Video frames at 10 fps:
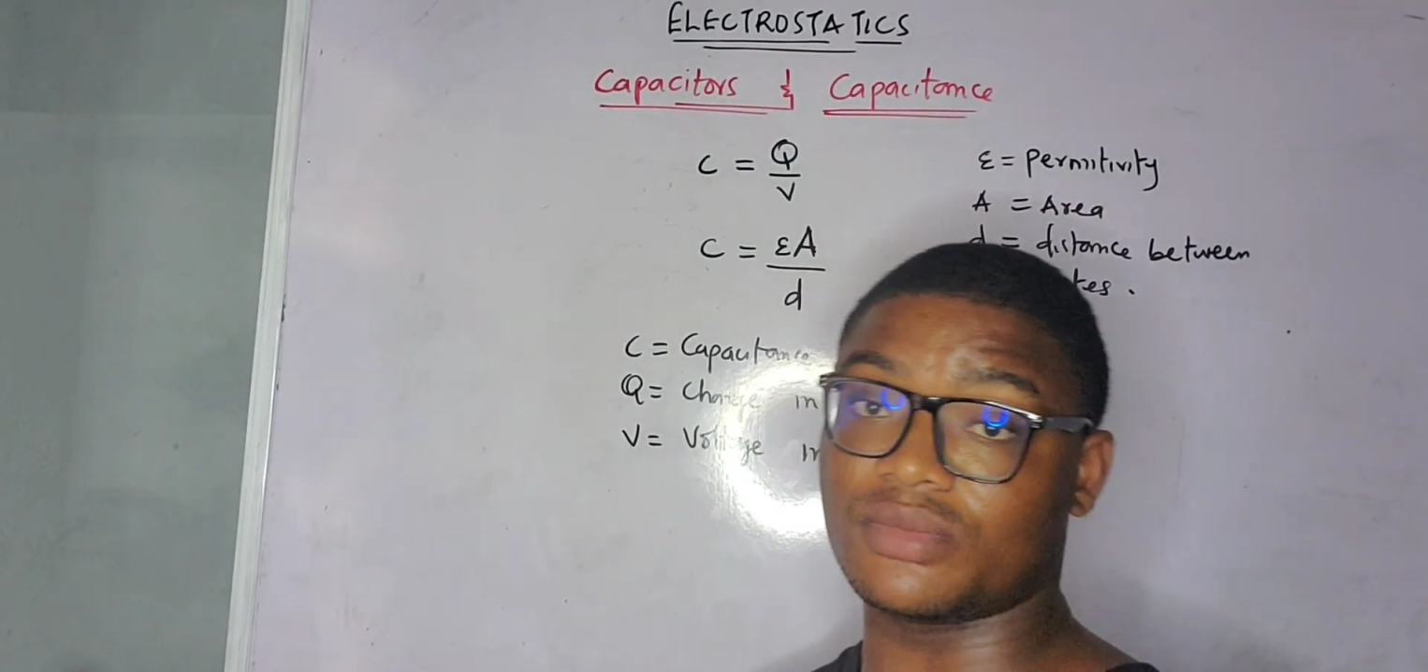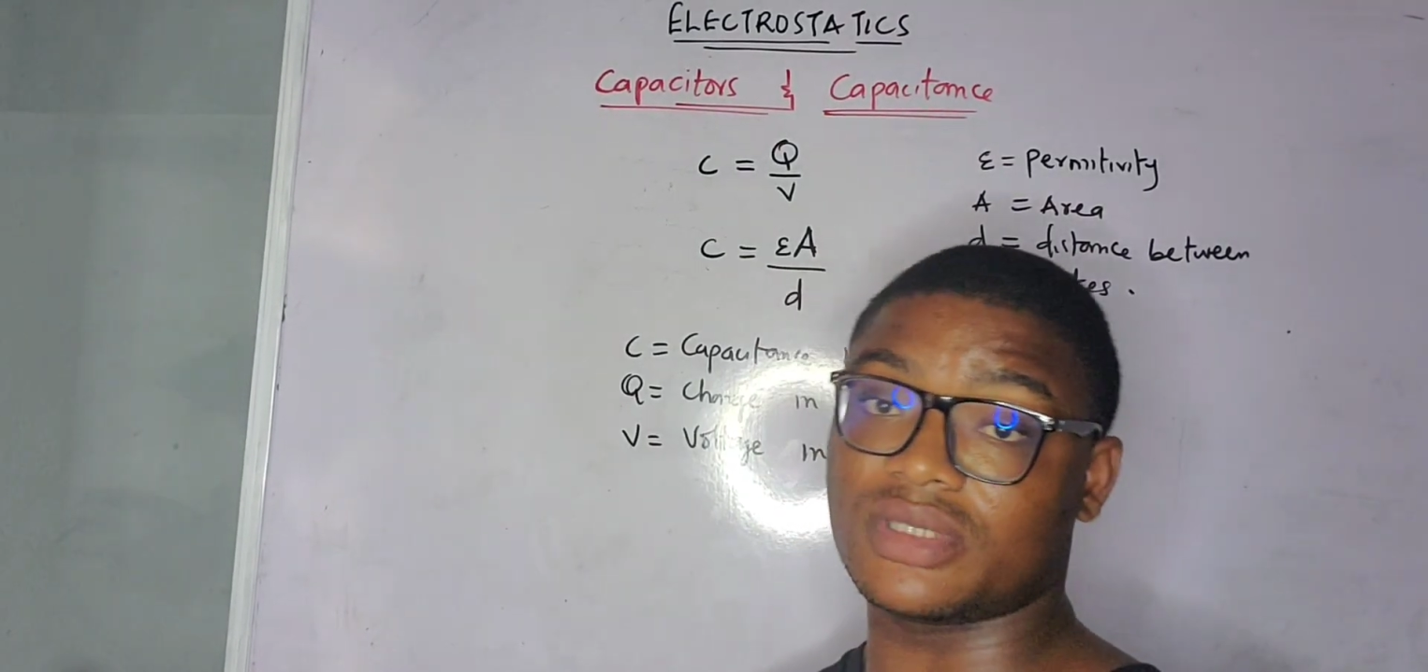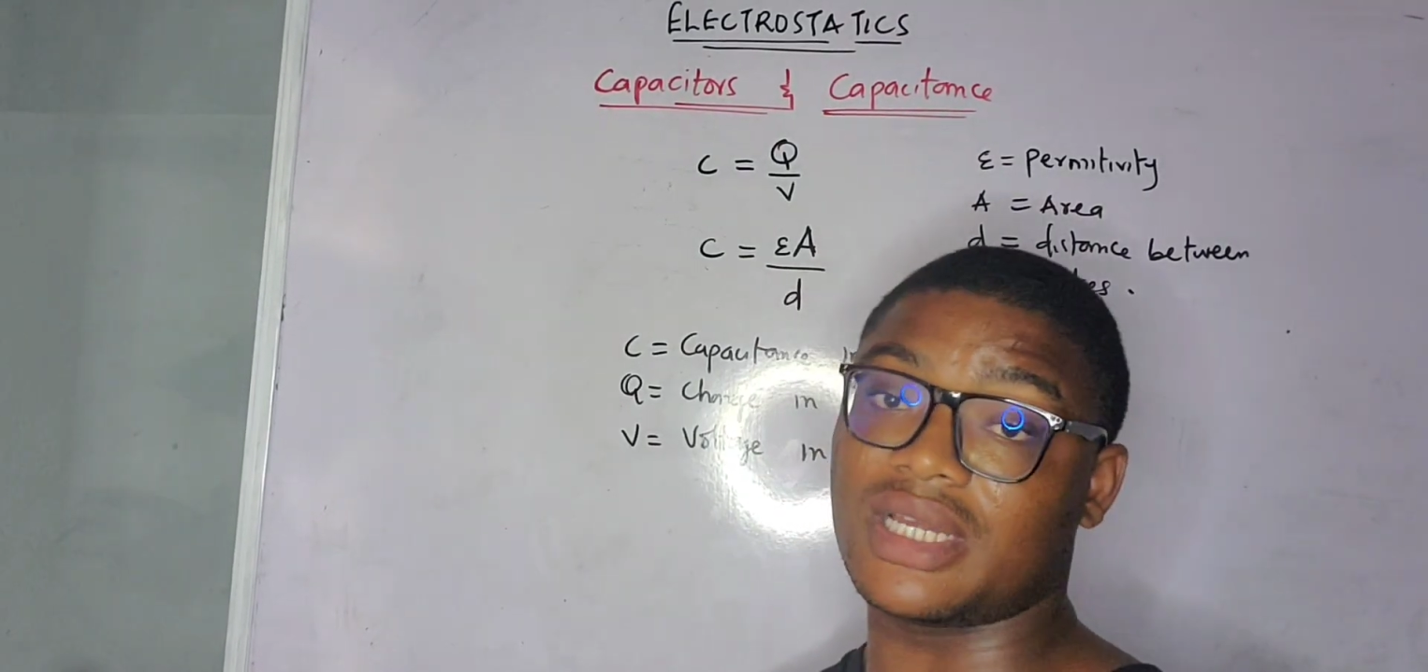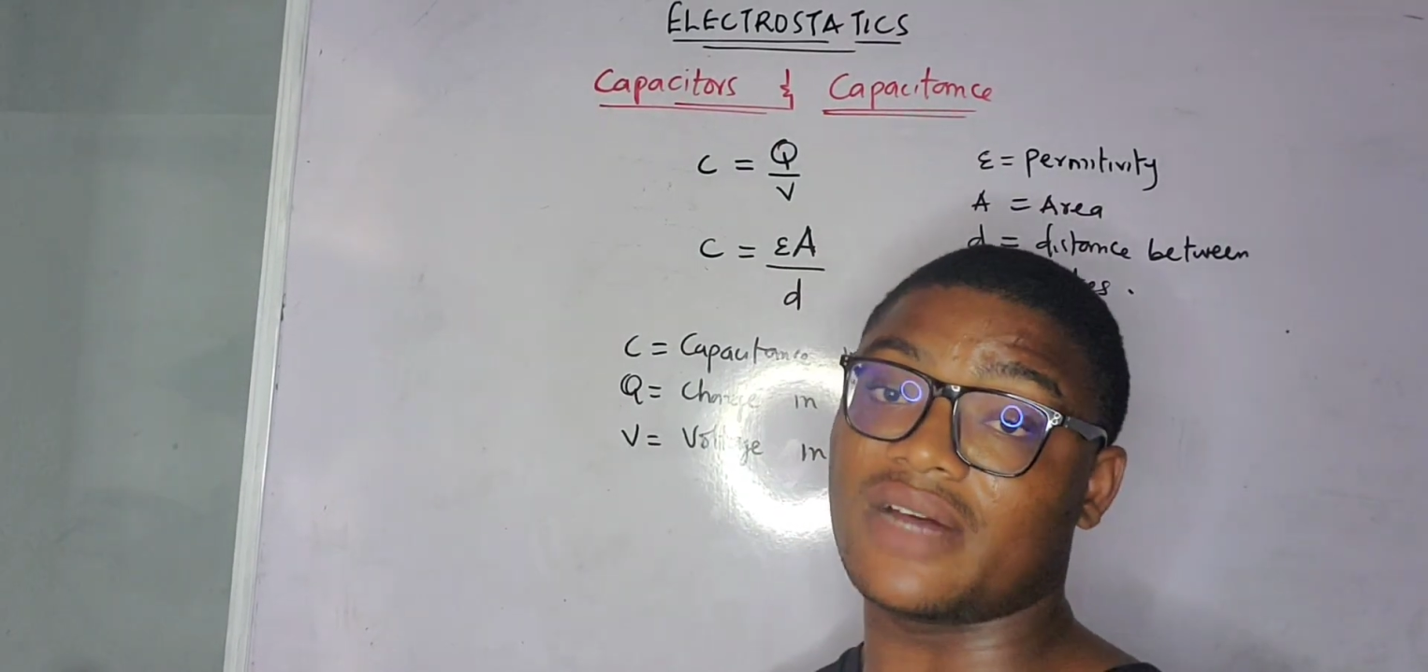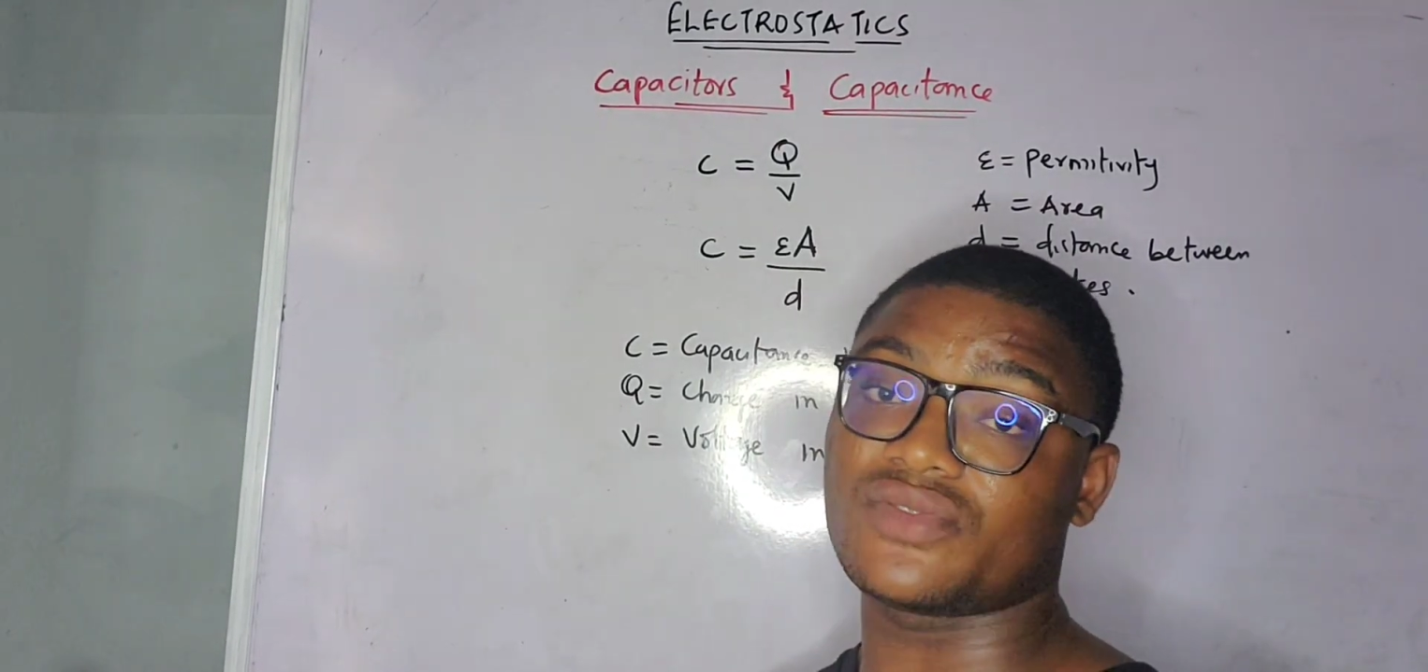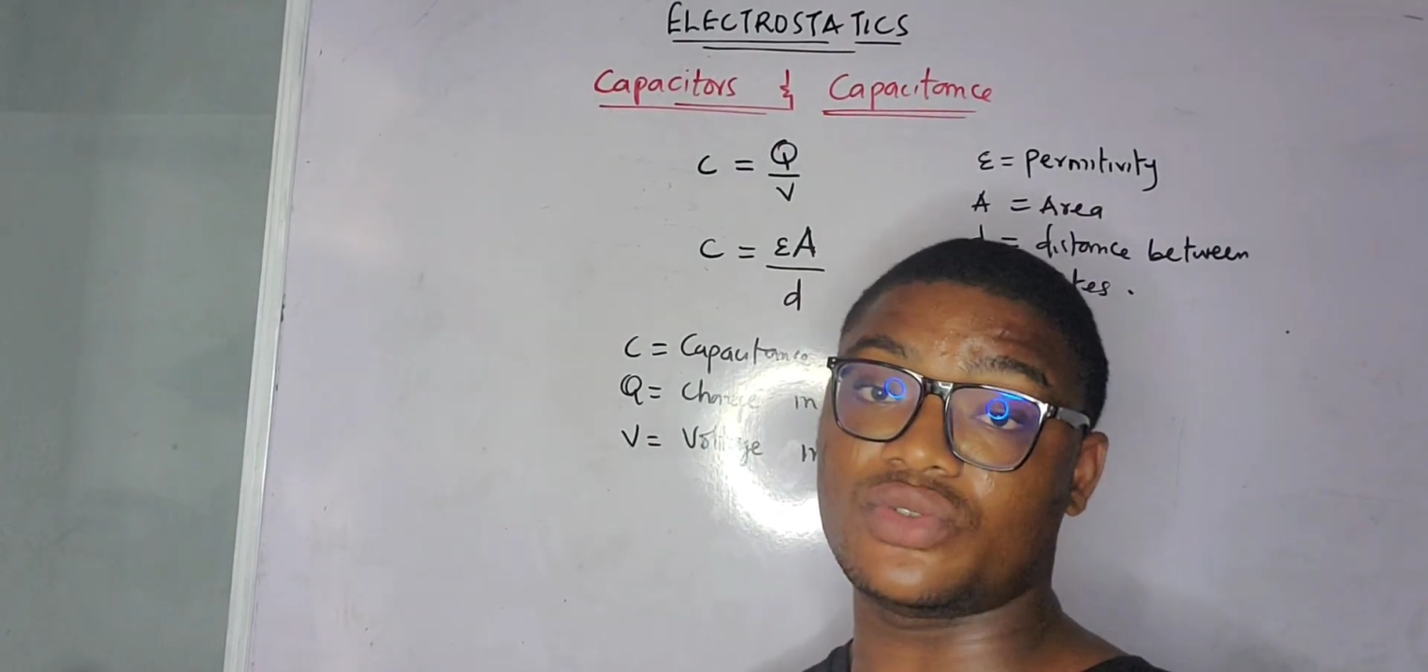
something that have